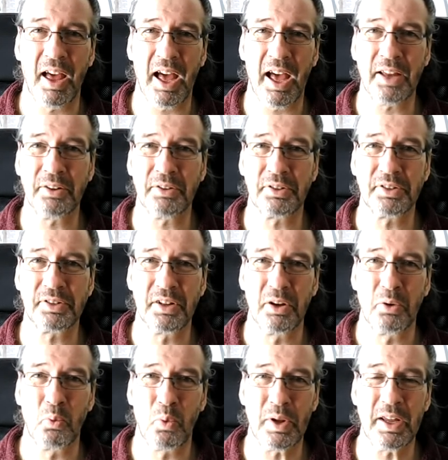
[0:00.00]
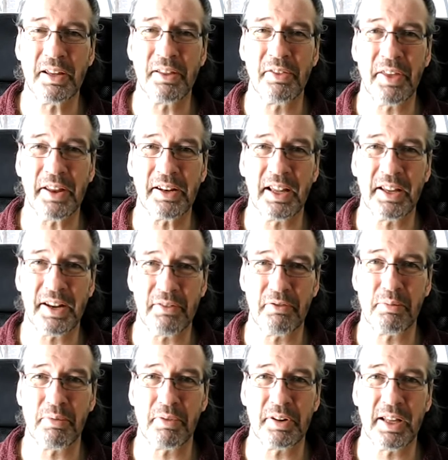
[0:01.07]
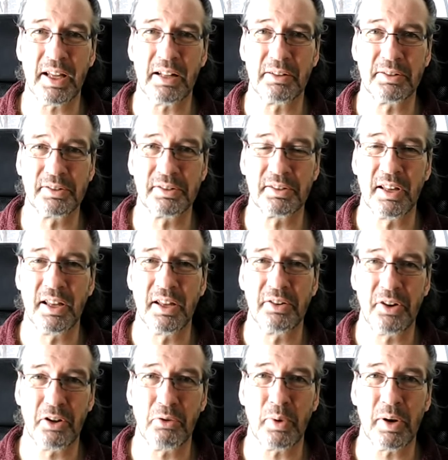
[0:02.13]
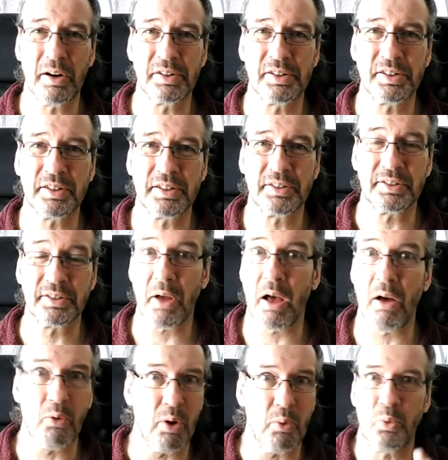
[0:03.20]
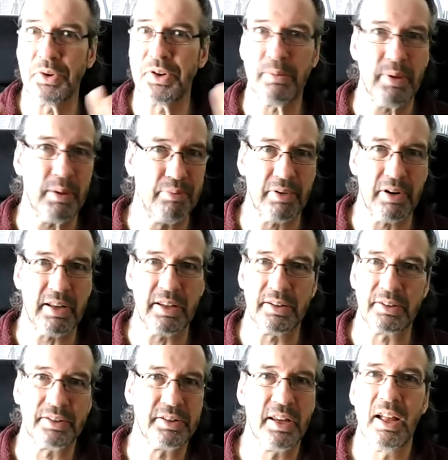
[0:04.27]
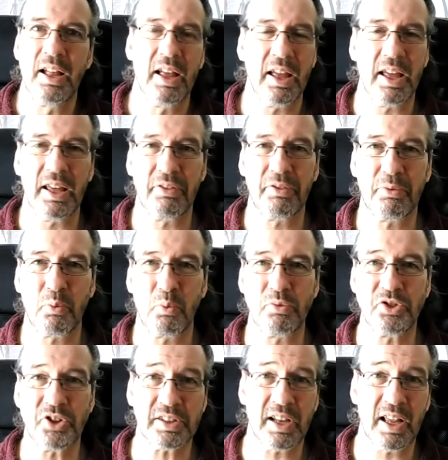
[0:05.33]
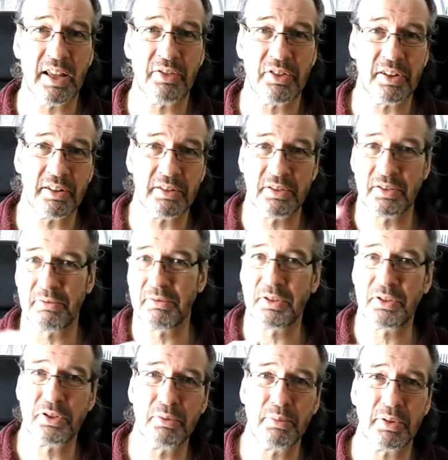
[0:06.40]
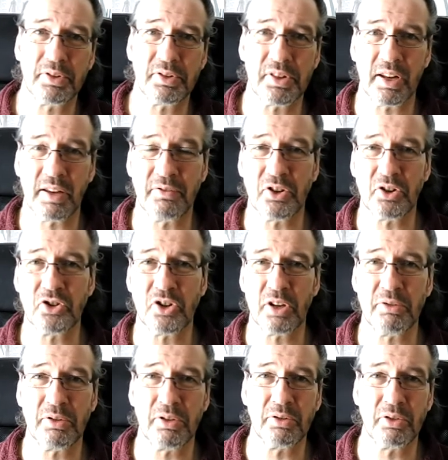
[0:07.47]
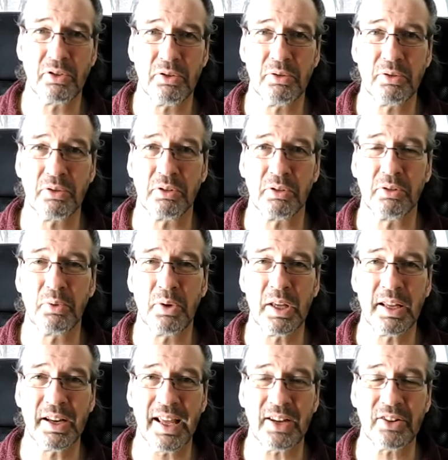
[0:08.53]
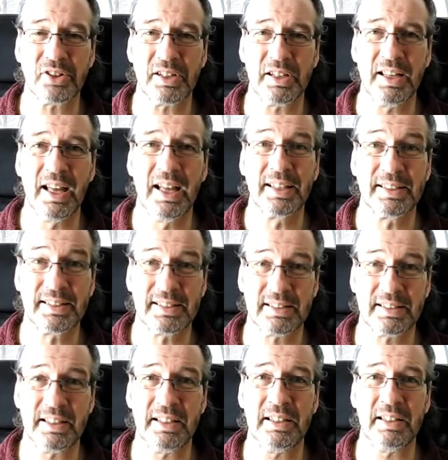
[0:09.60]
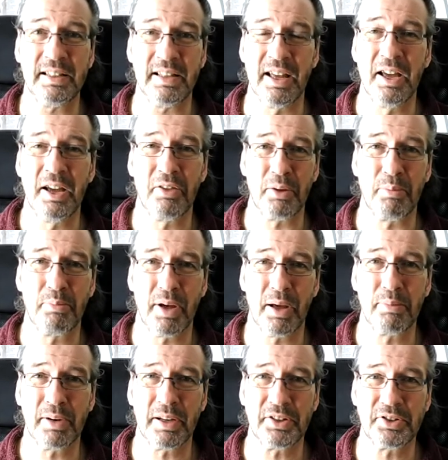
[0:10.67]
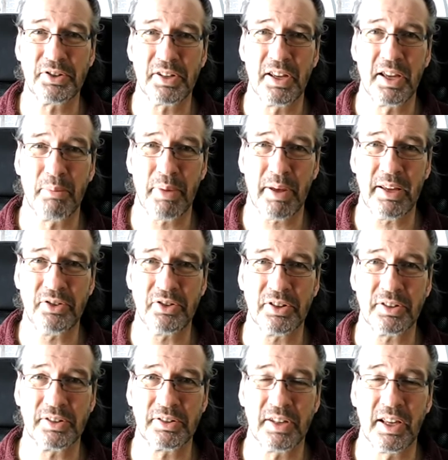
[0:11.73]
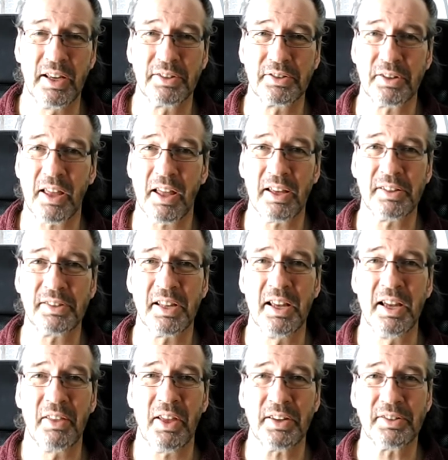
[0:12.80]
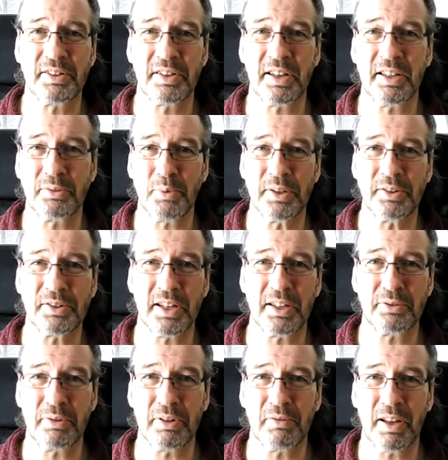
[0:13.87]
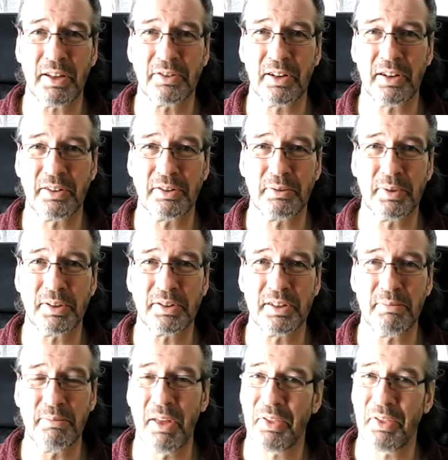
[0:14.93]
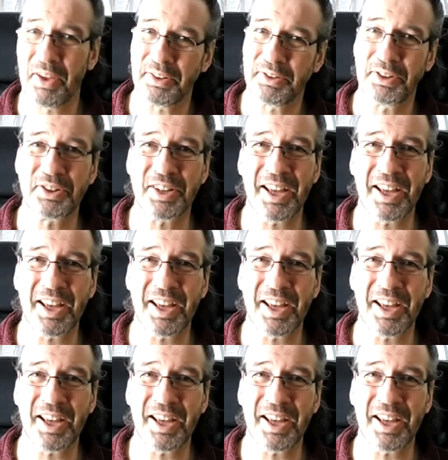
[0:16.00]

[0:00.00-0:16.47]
and we can then let everybody else know where it is and oh, wouldn't it be brilliant if, just like the two books that I've just shown on Google, we can actually see the published pages. So guys, that's today's Wednesday's Reflexology Wisdom. There's your